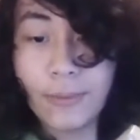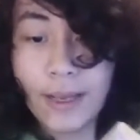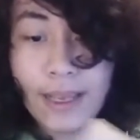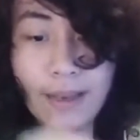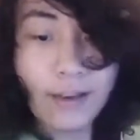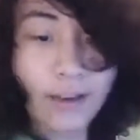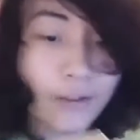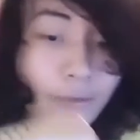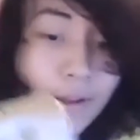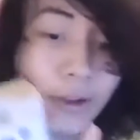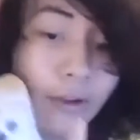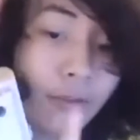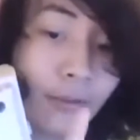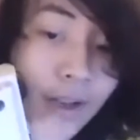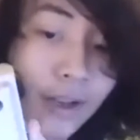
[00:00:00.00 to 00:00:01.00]
and my index
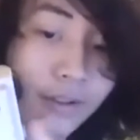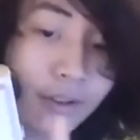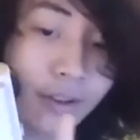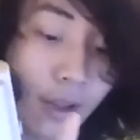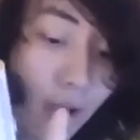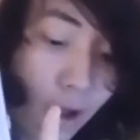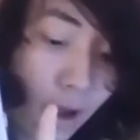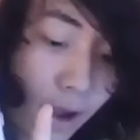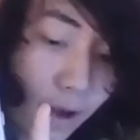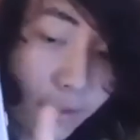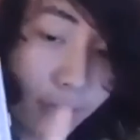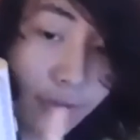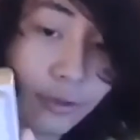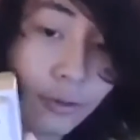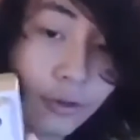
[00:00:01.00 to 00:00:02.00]
fingers rest
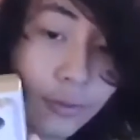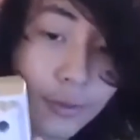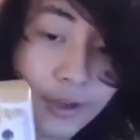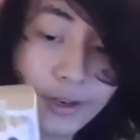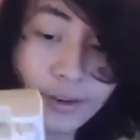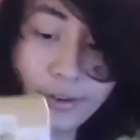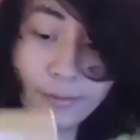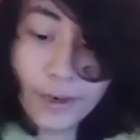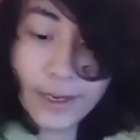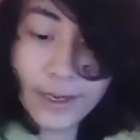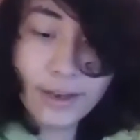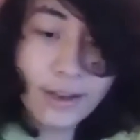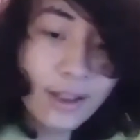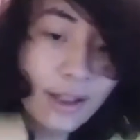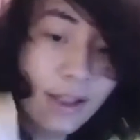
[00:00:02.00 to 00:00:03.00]
on the shoulder buttons,
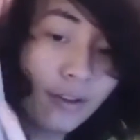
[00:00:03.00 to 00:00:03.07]
right?